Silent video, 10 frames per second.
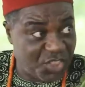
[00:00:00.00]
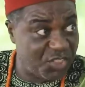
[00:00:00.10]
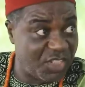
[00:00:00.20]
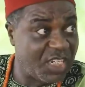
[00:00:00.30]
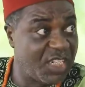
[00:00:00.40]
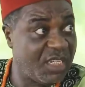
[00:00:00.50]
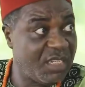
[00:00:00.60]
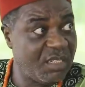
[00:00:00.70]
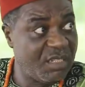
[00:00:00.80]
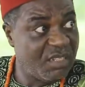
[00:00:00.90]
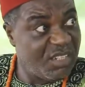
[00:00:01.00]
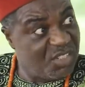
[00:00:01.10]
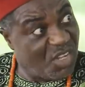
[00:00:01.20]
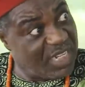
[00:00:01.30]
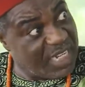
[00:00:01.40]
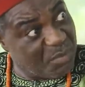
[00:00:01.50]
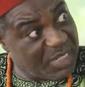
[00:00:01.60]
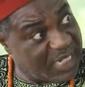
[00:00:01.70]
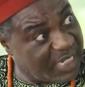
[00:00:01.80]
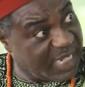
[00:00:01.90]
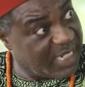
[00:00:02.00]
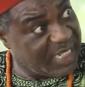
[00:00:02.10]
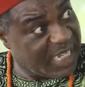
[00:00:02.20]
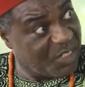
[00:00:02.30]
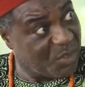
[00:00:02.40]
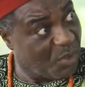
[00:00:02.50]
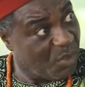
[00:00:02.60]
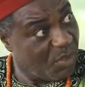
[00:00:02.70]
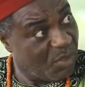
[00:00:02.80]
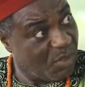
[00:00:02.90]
before your children. Don't let me say certain things,